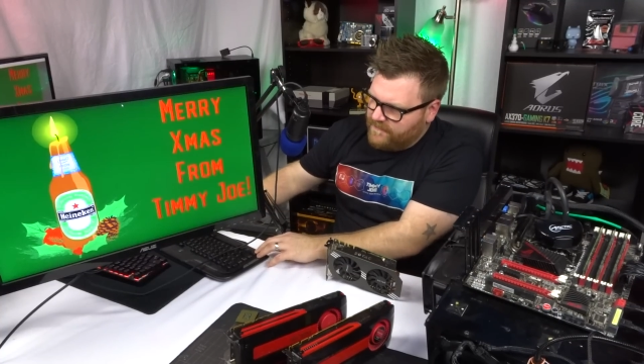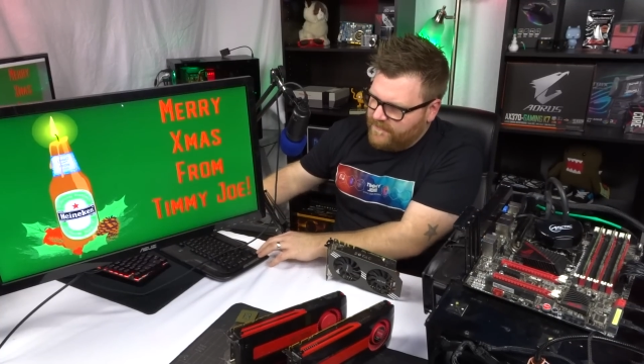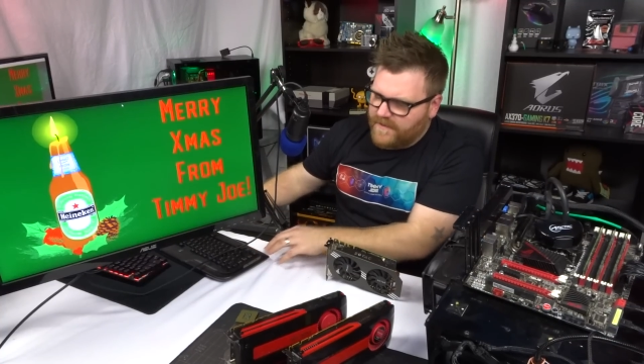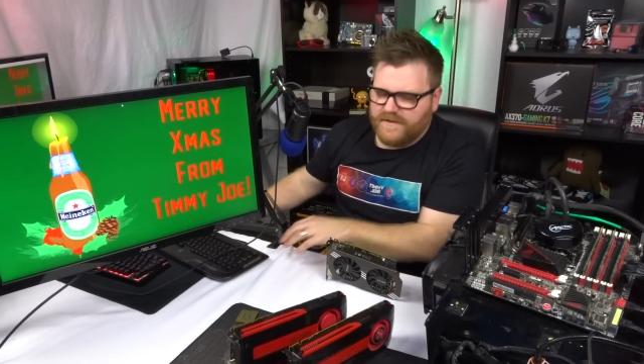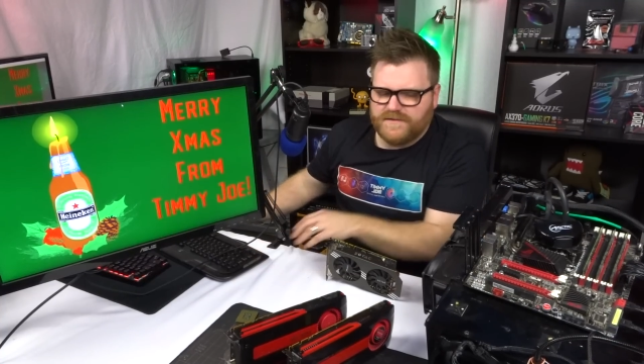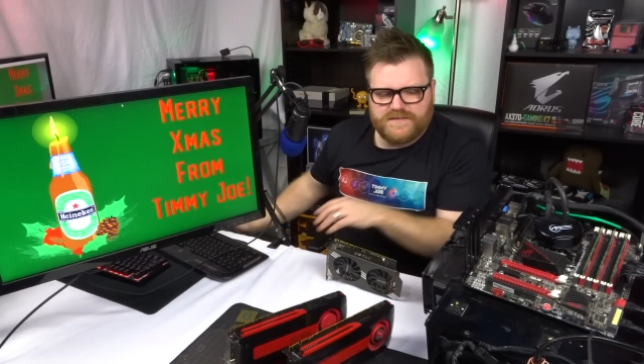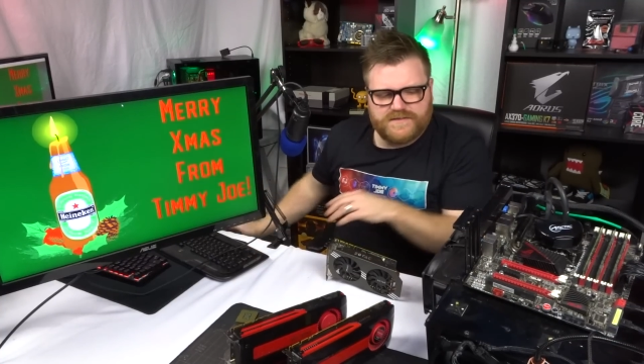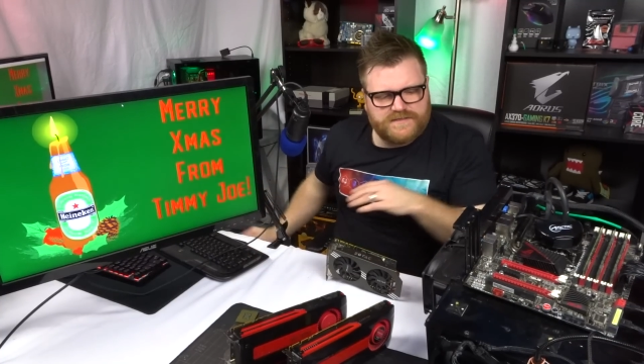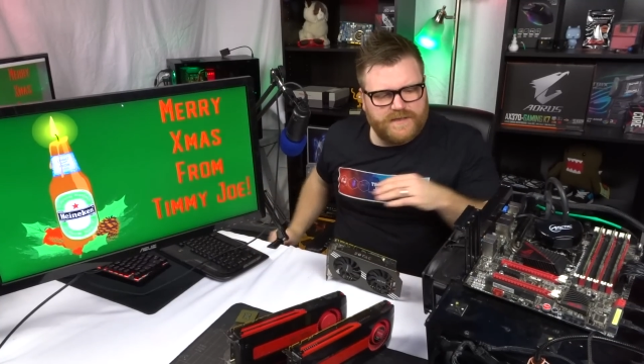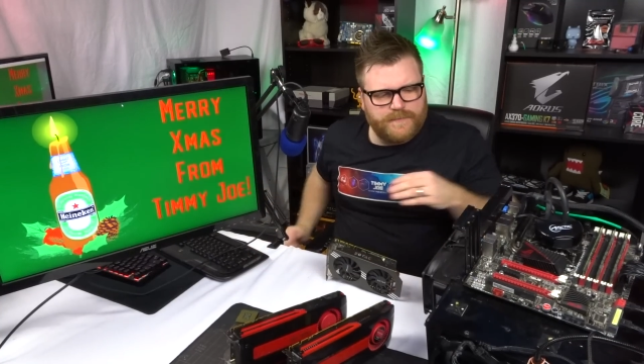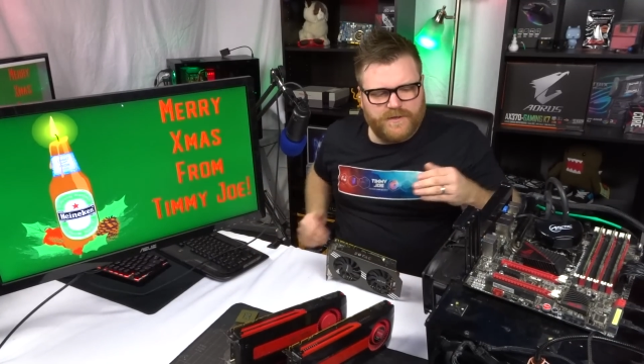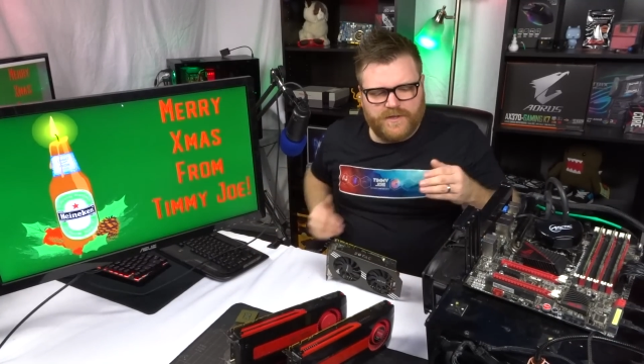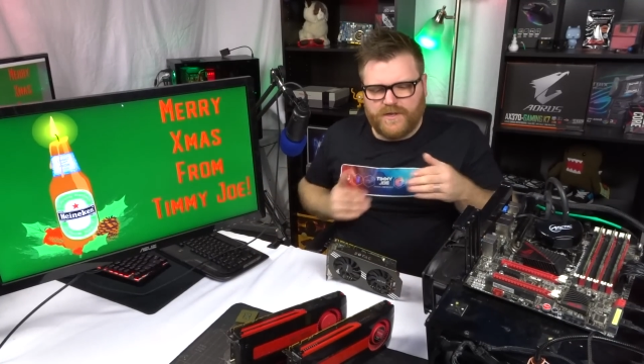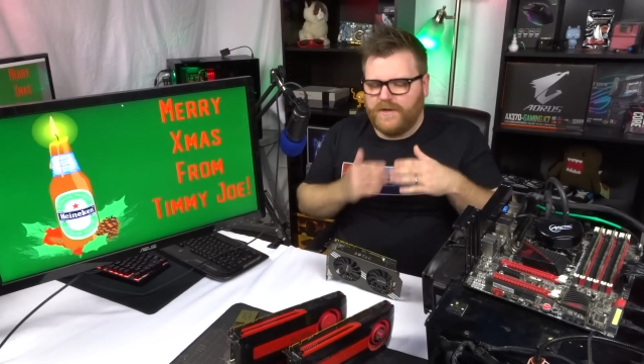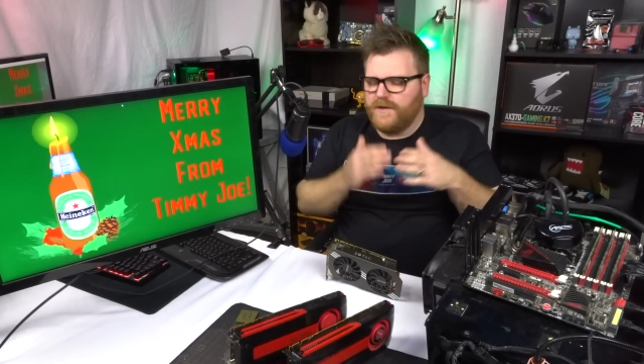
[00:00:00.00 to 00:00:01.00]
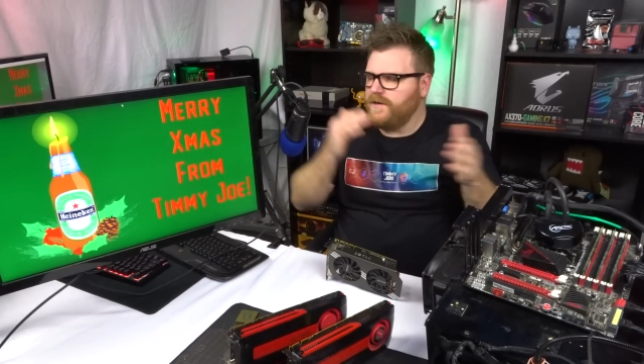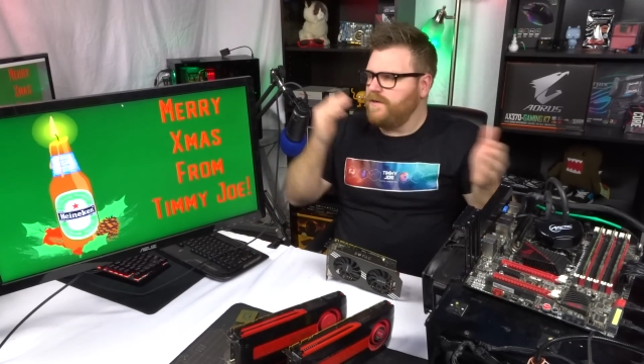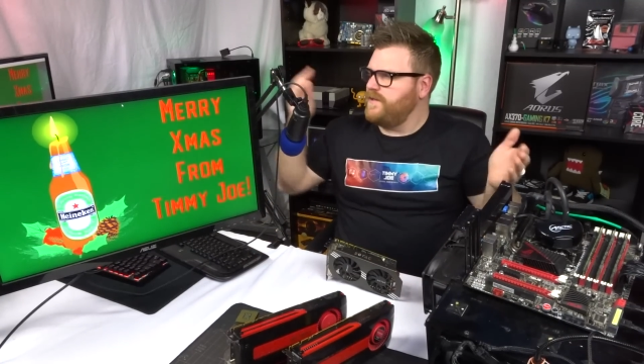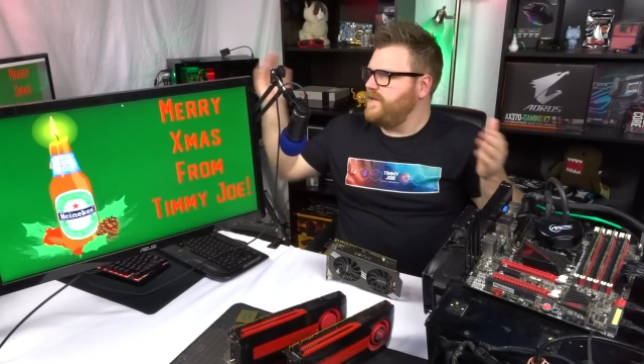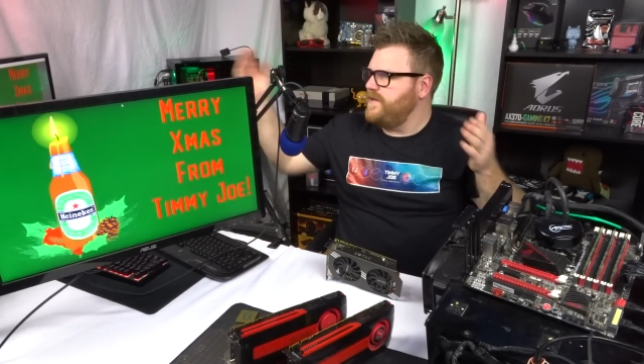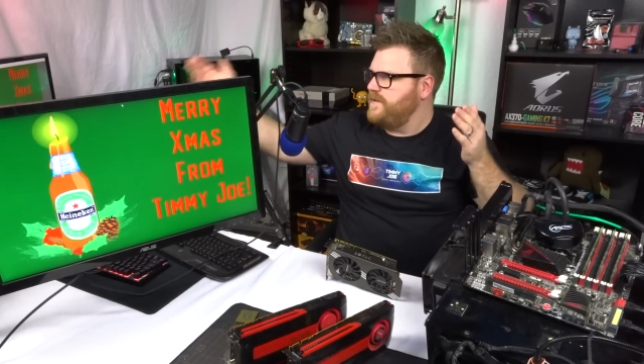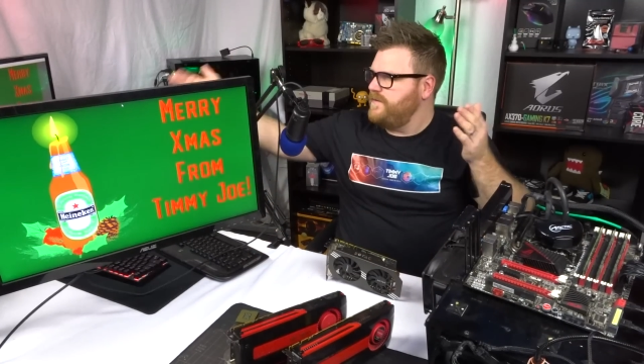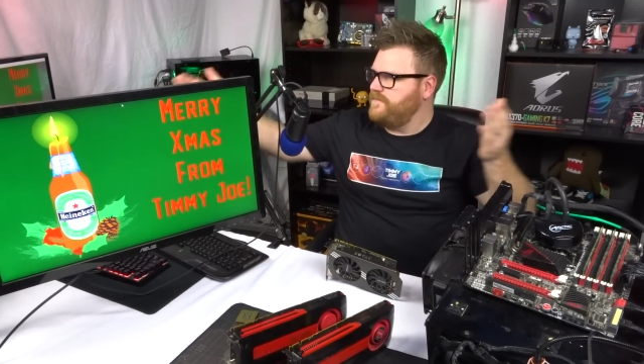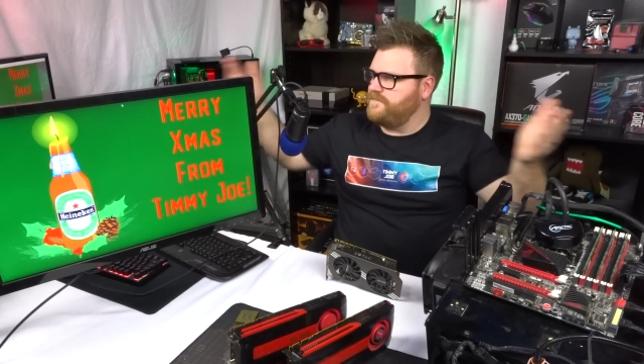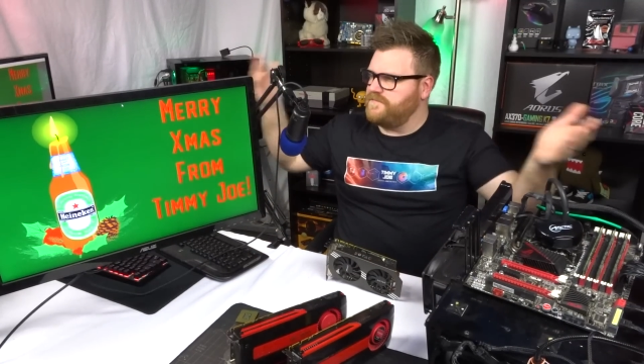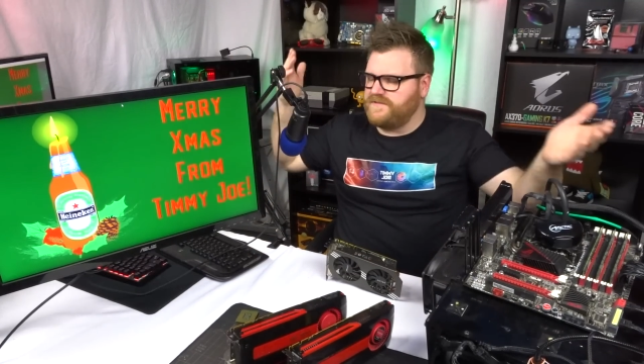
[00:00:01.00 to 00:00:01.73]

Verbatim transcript: very similarly